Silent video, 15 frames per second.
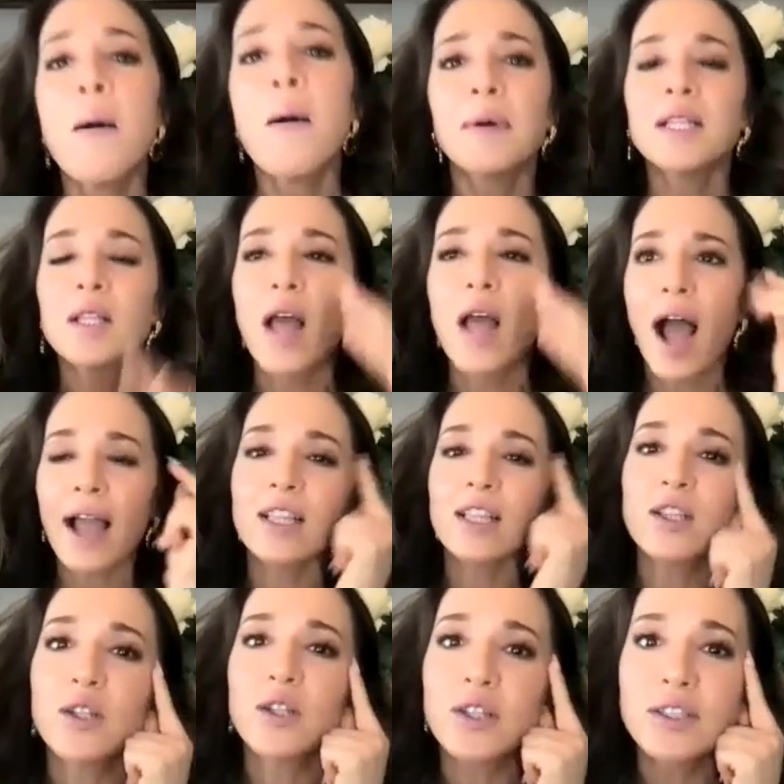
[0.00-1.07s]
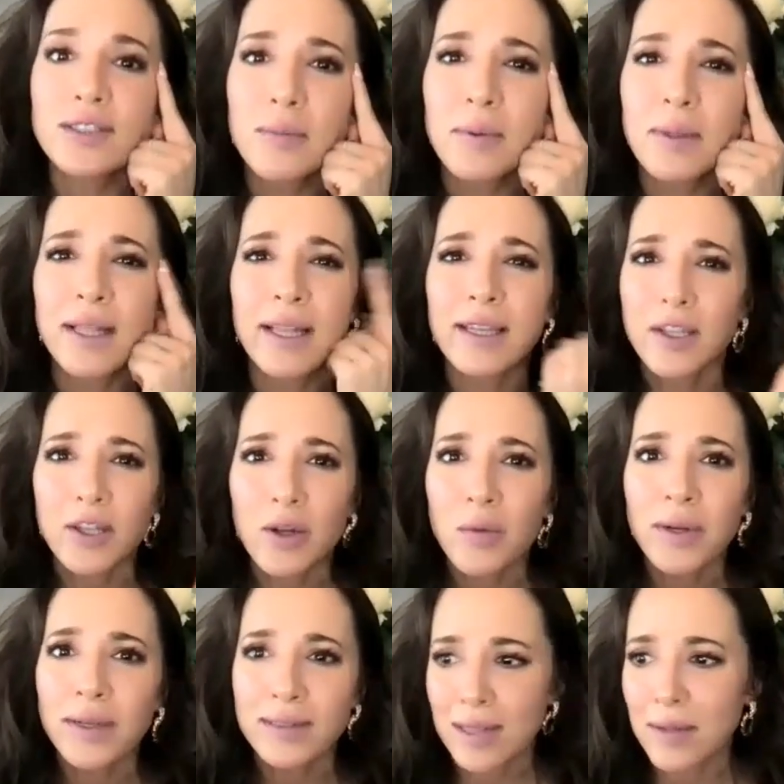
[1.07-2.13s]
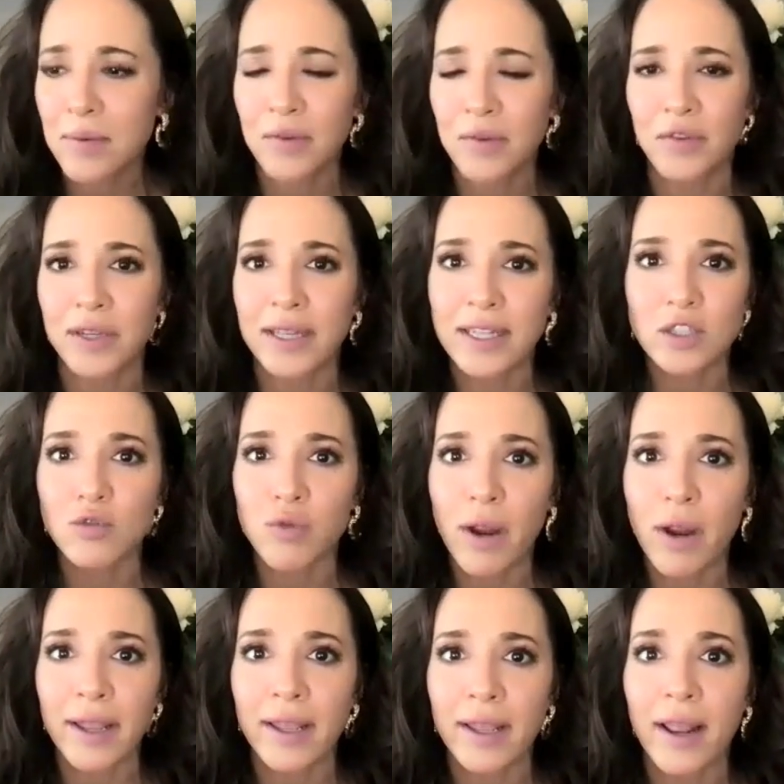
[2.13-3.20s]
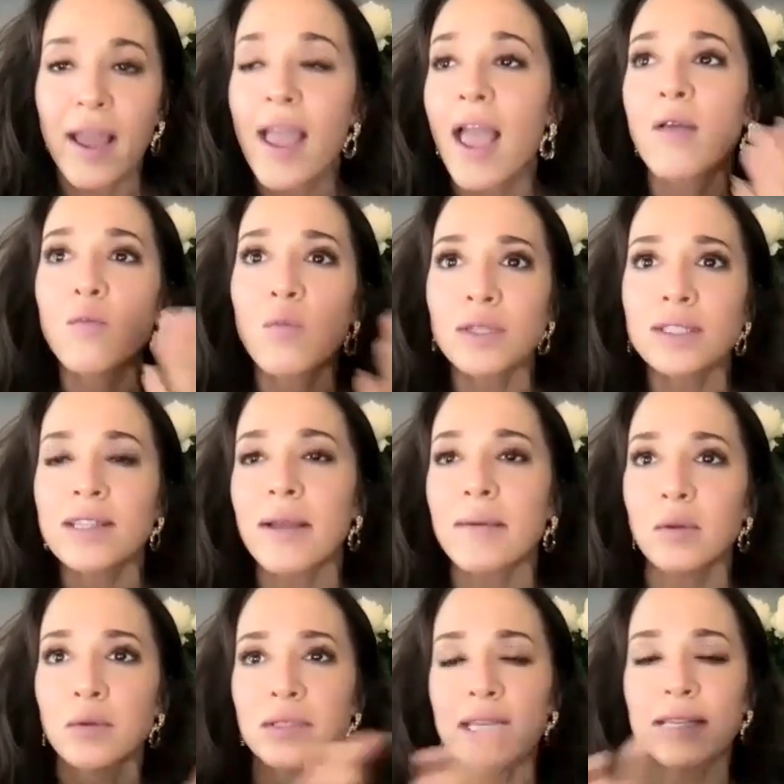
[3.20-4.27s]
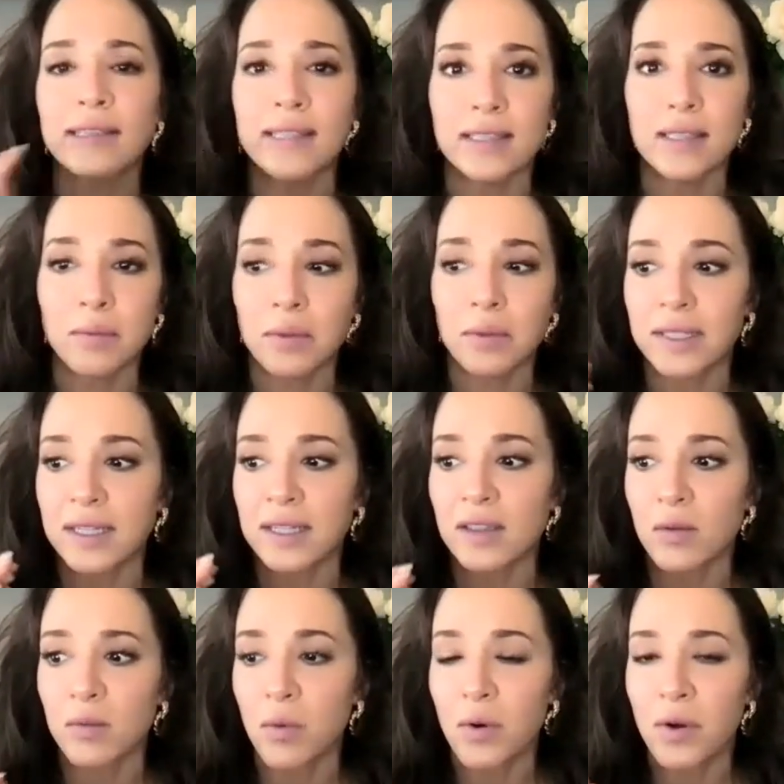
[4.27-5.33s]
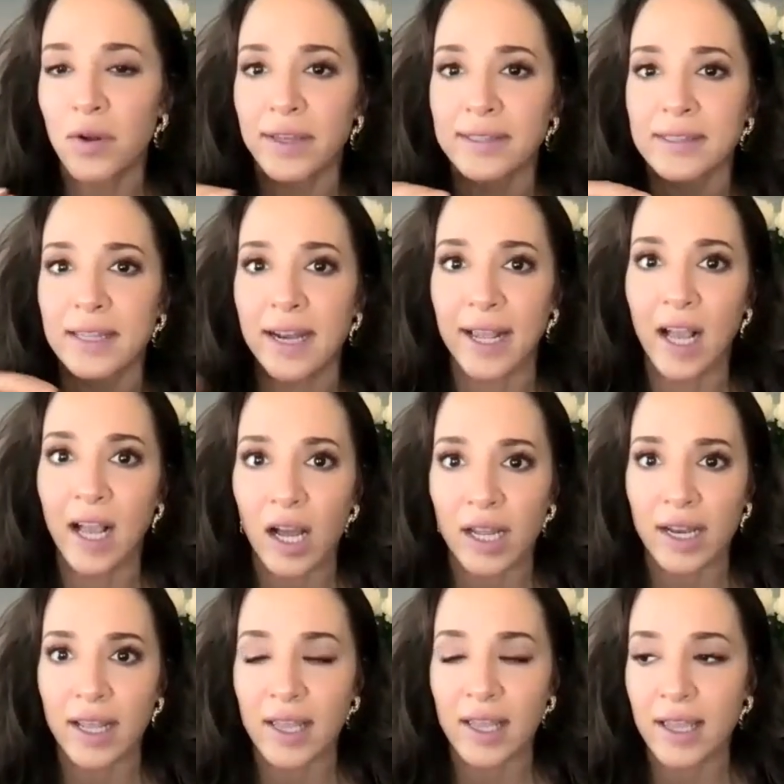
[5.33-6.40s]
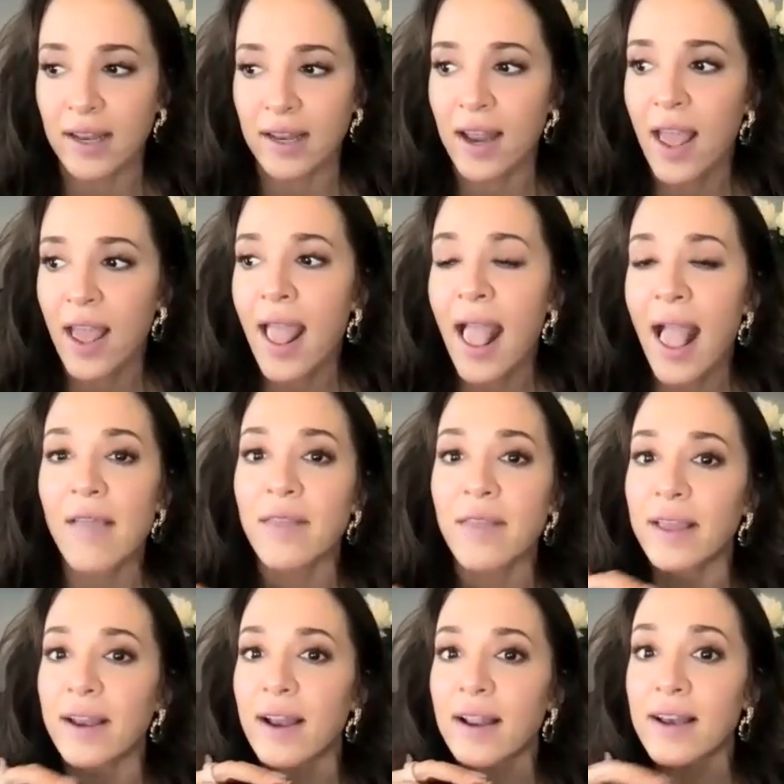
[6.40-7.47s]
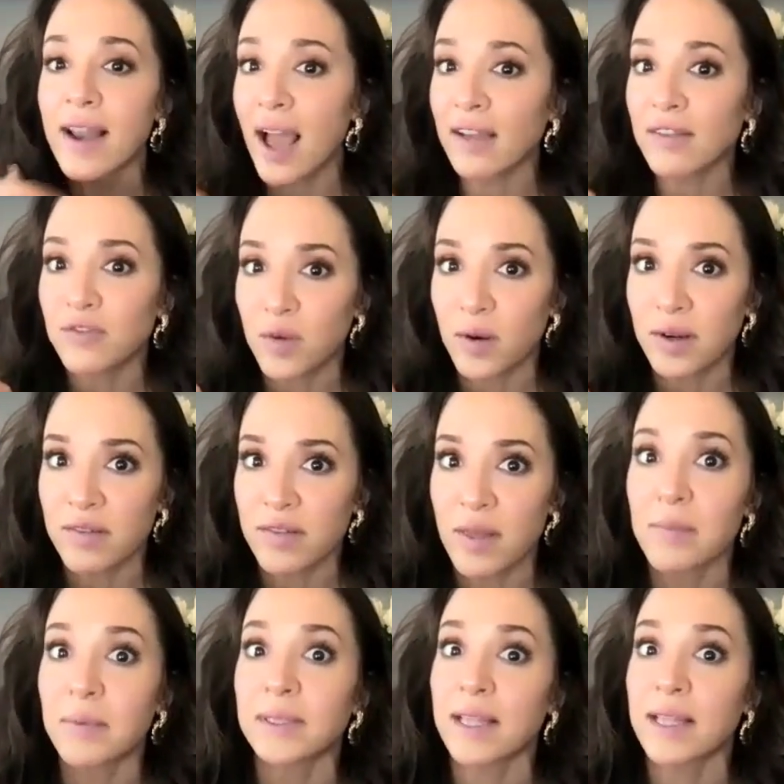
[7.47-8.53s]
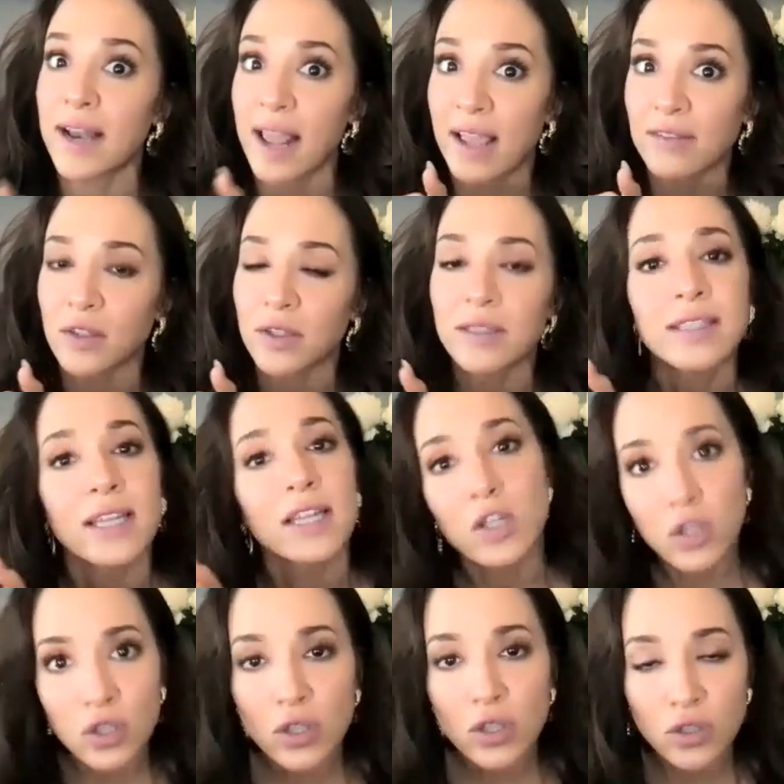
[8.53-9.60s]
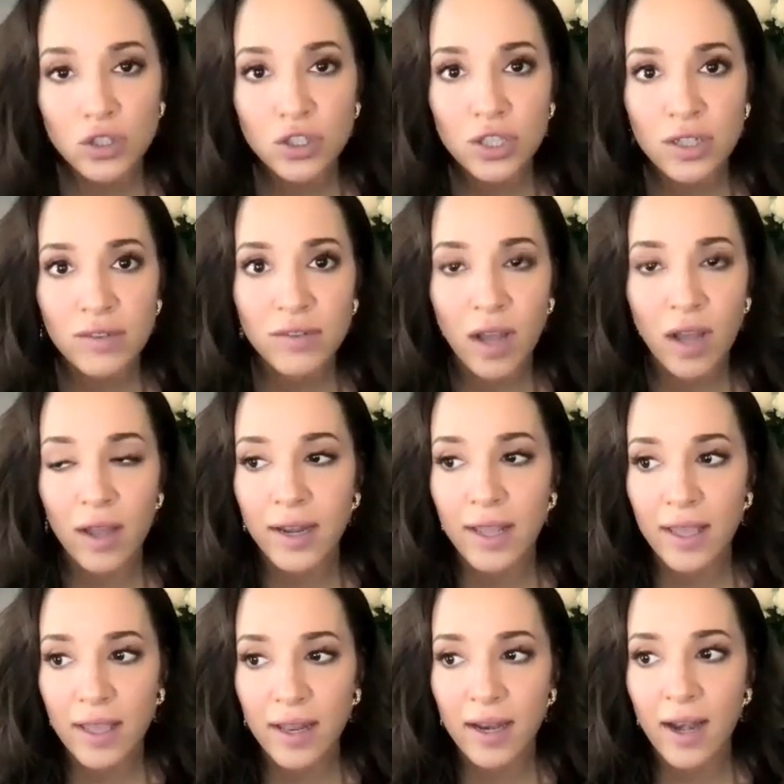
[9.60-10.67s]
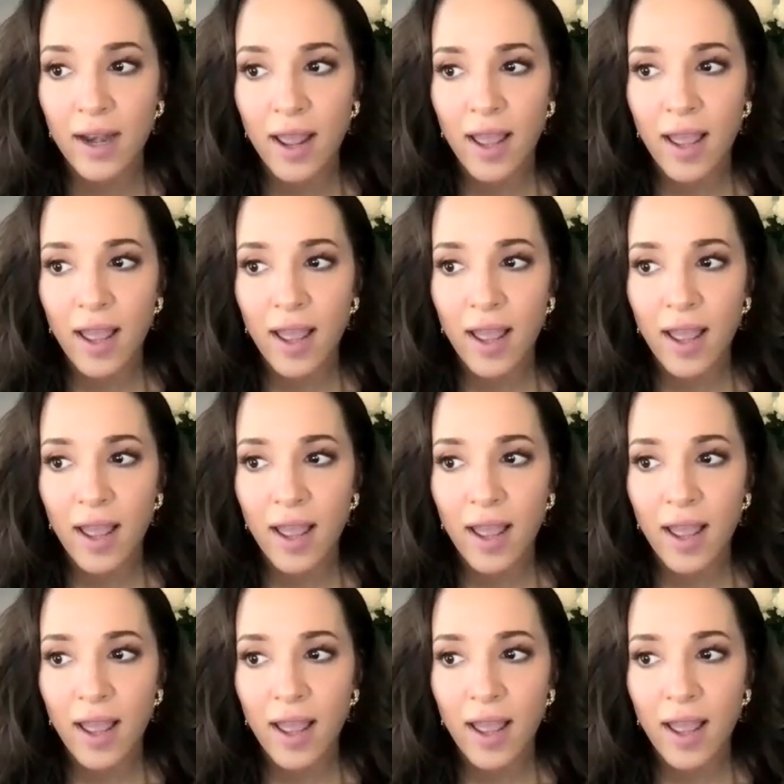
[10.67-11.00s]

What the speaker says: But I learned to be like, you know what? It's not perfect. And he's right. And one time he was like disciplining the boys, and I cut in, and then not in front of them, but then after, he's like, you shouldn't have cut in.